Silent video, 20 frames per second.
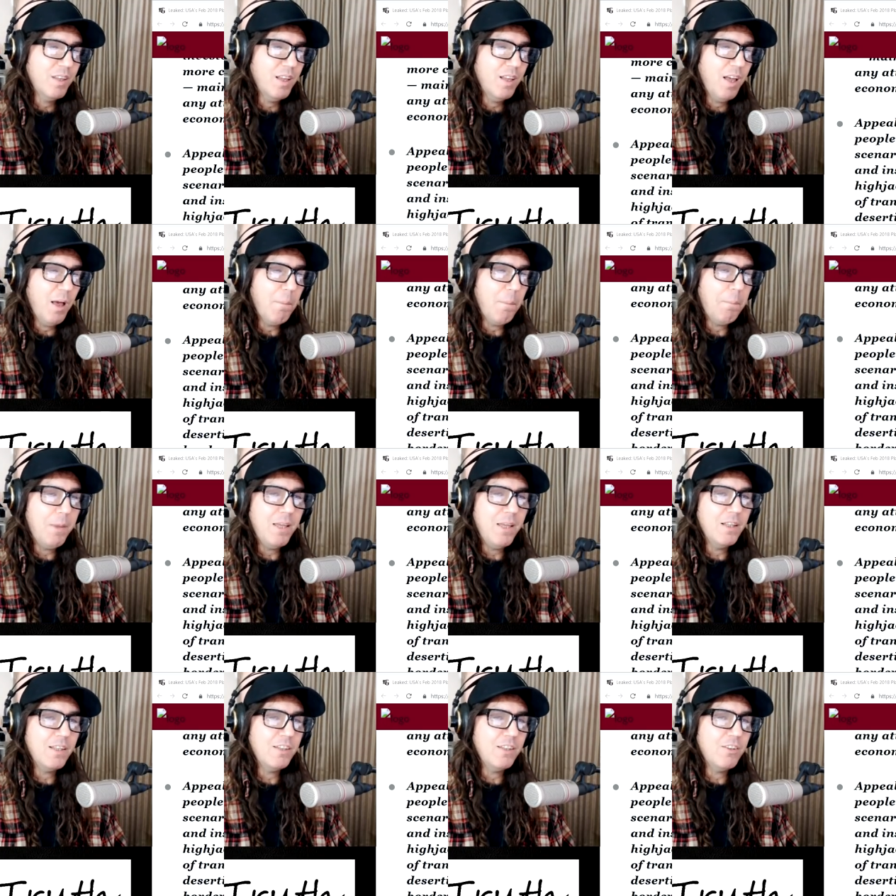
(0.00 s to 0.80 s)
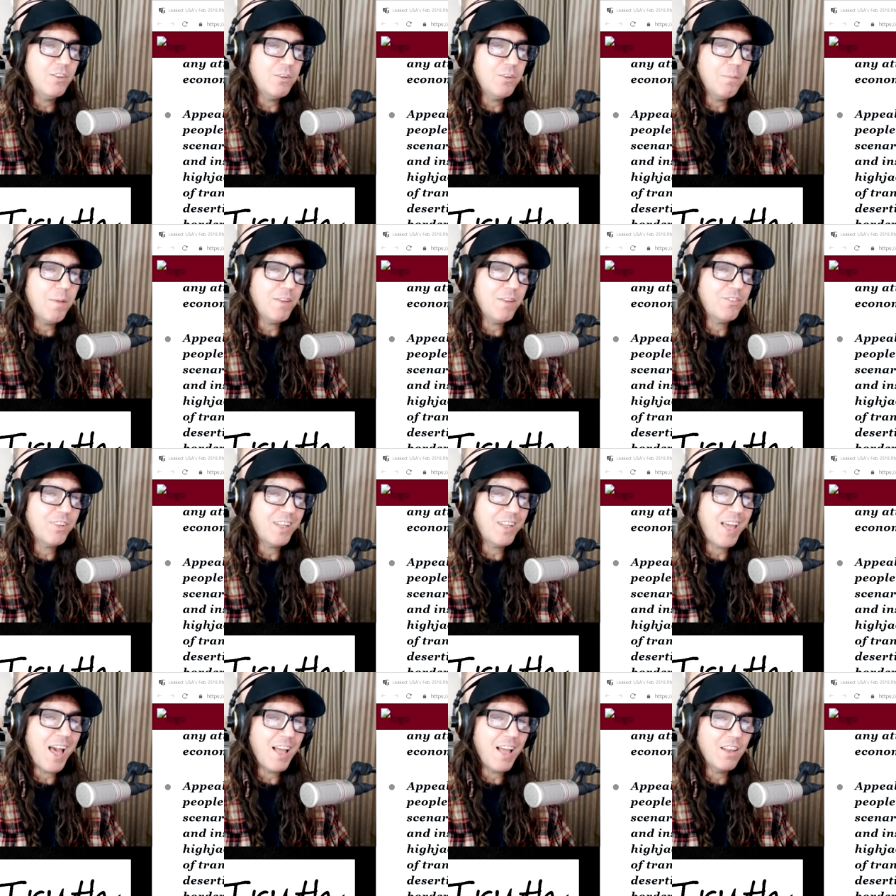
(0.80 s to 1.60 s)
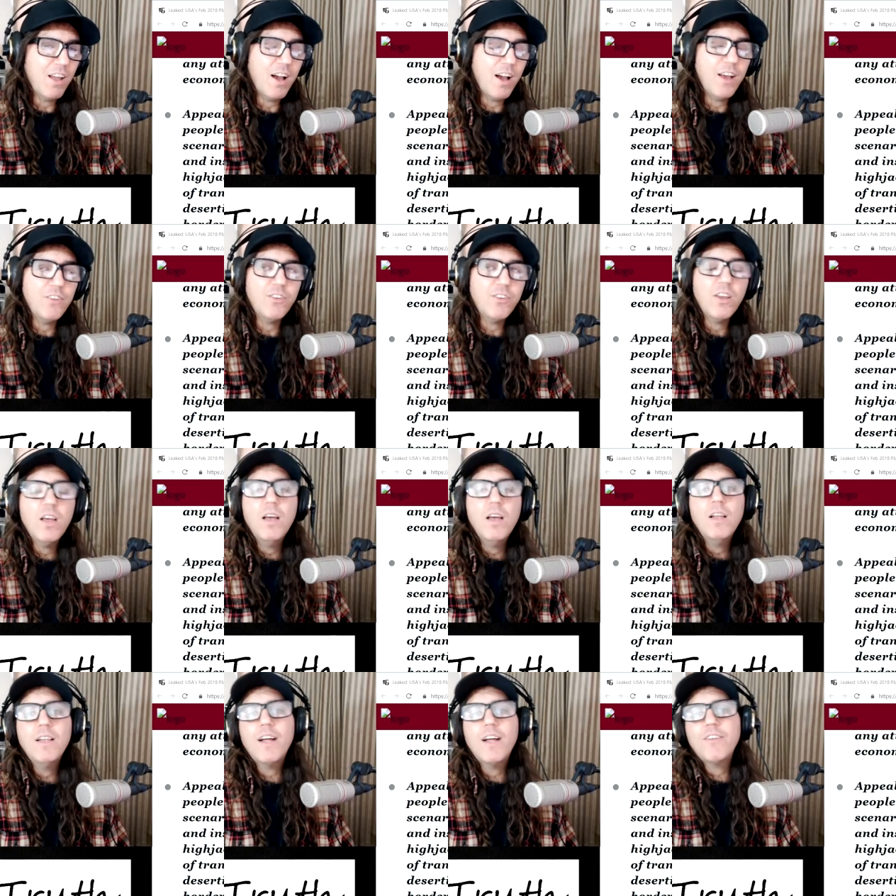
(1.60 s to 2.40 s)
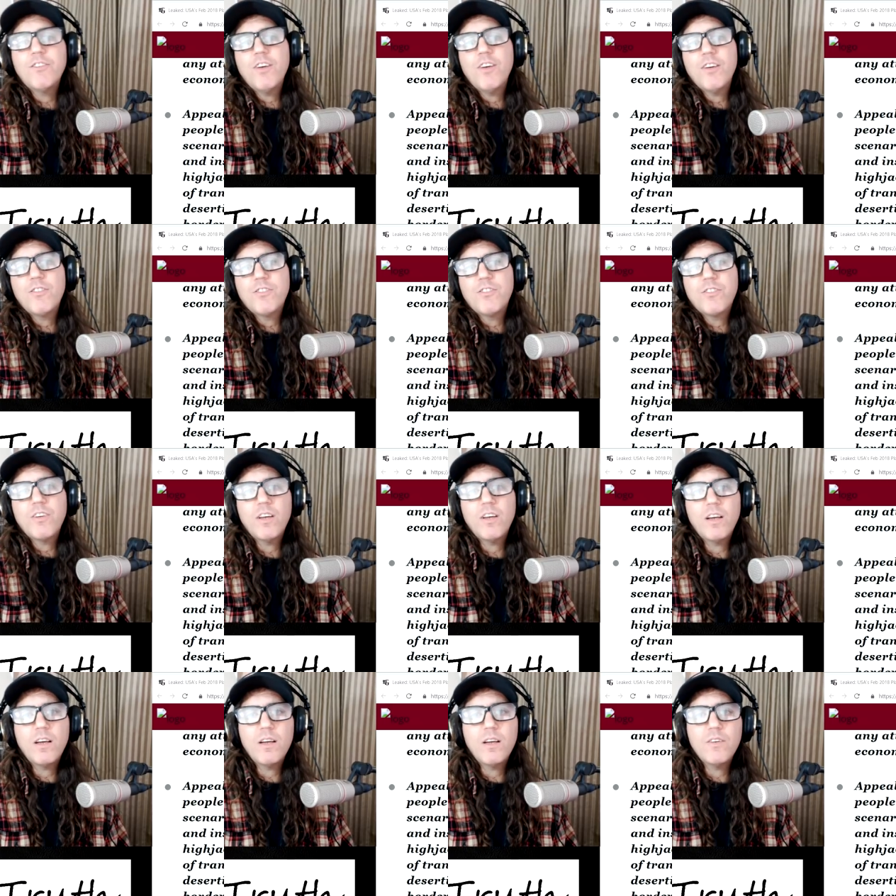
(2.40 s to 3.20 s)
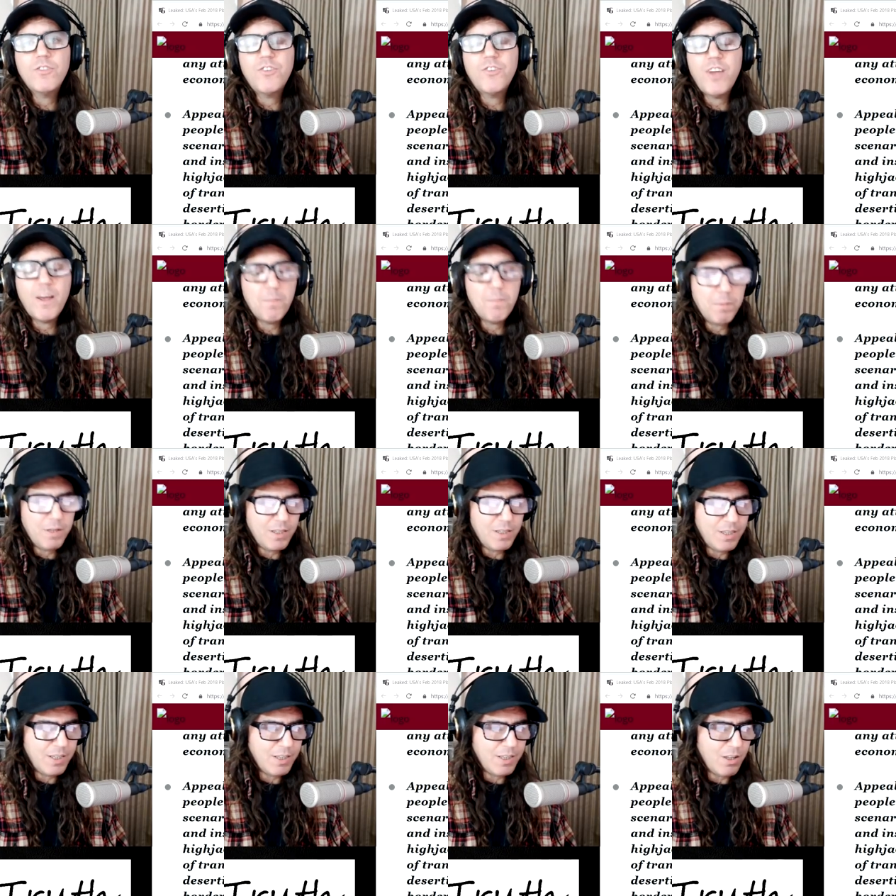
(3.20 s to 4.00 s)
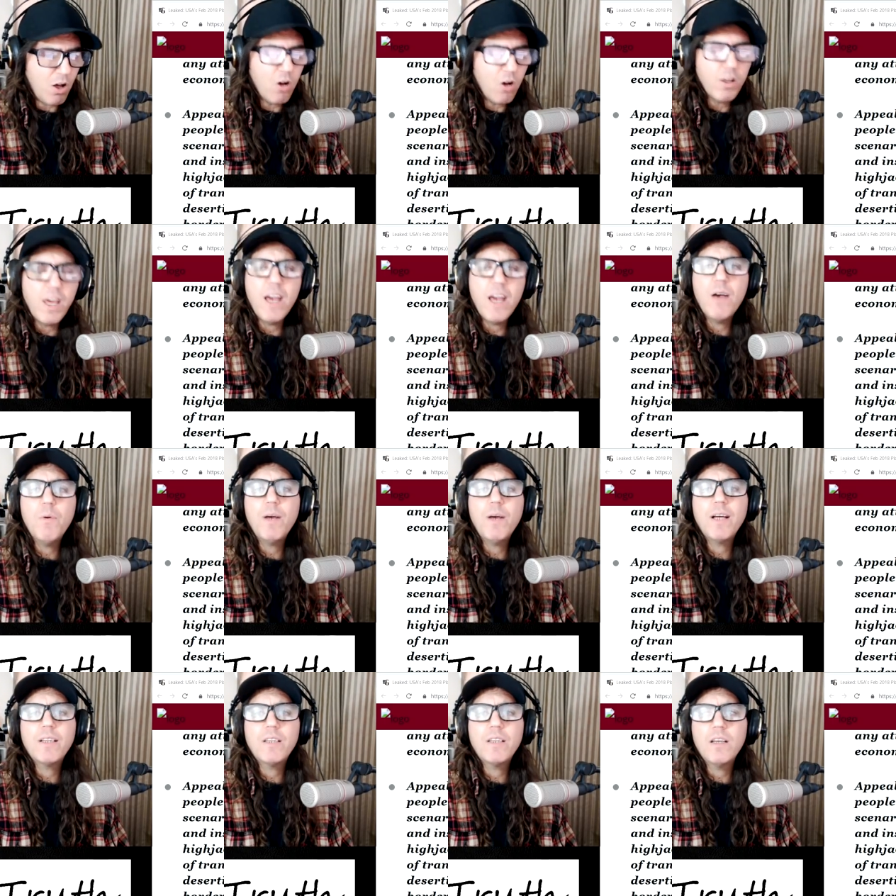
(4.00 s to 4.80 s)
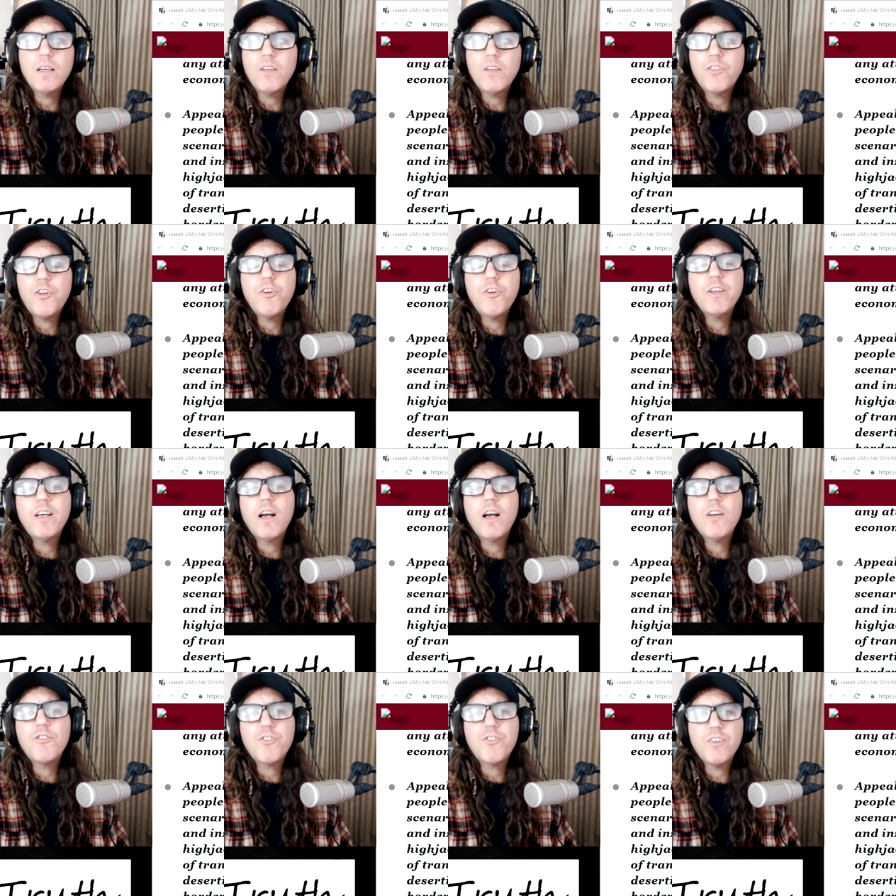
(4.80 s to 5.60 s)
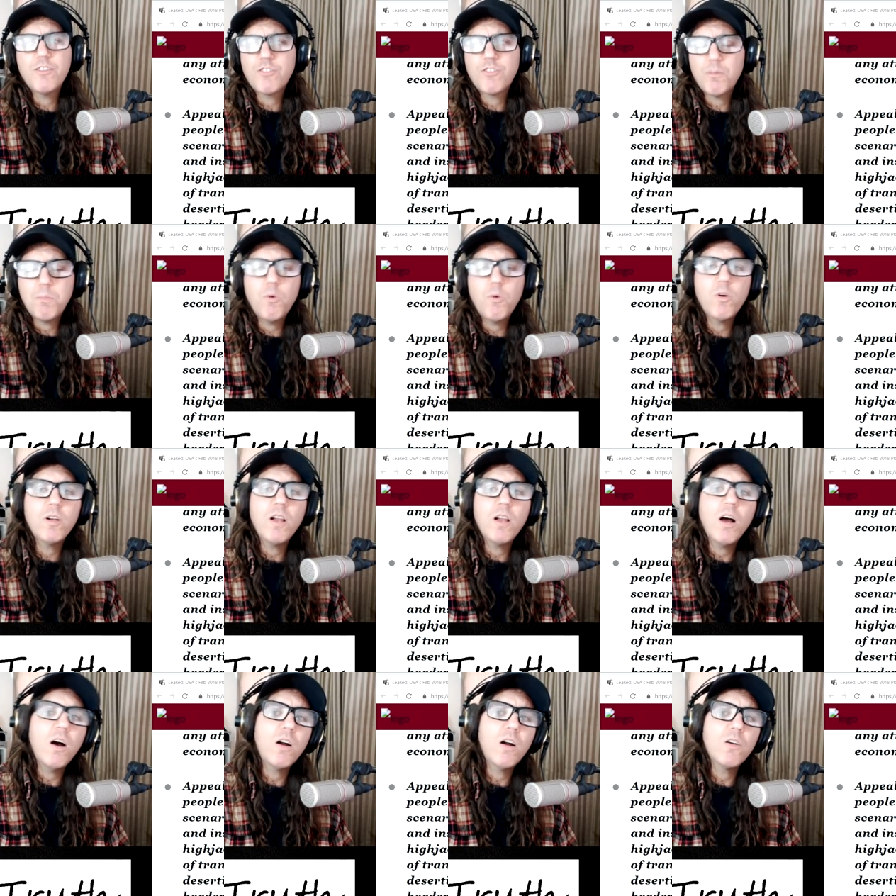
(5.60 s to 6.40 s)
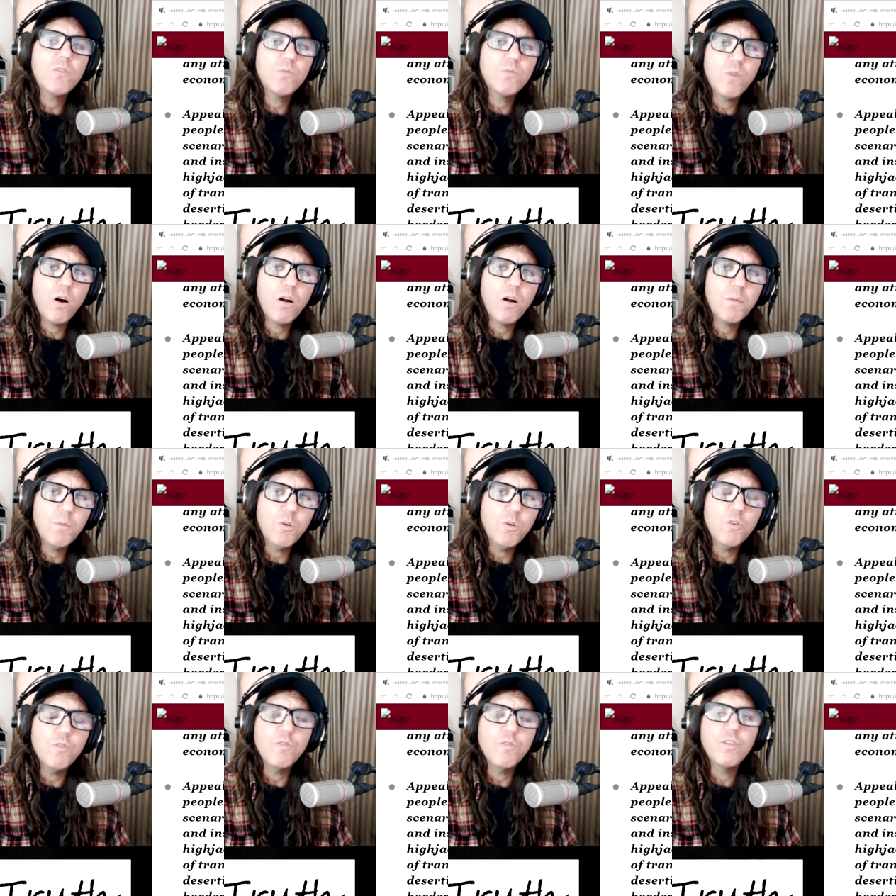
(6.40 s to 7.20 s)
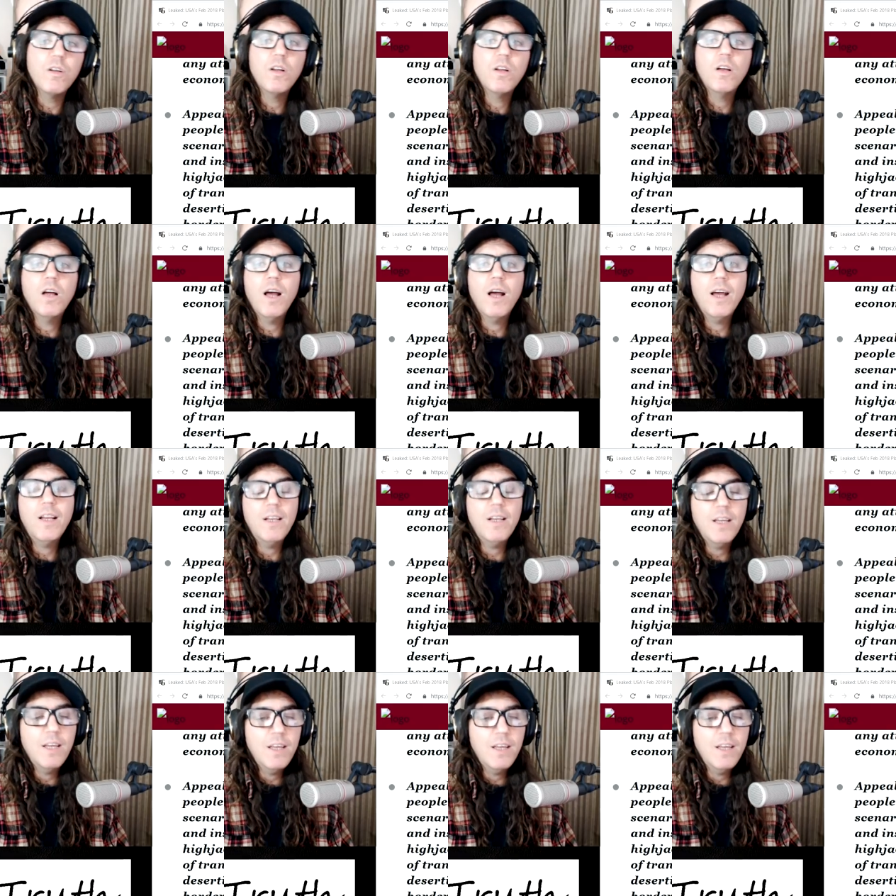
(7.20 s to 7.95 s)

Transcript: appealing to domestic allies. That's us uh, championing. Oh yeah, we got the 30 countries support our our move, right?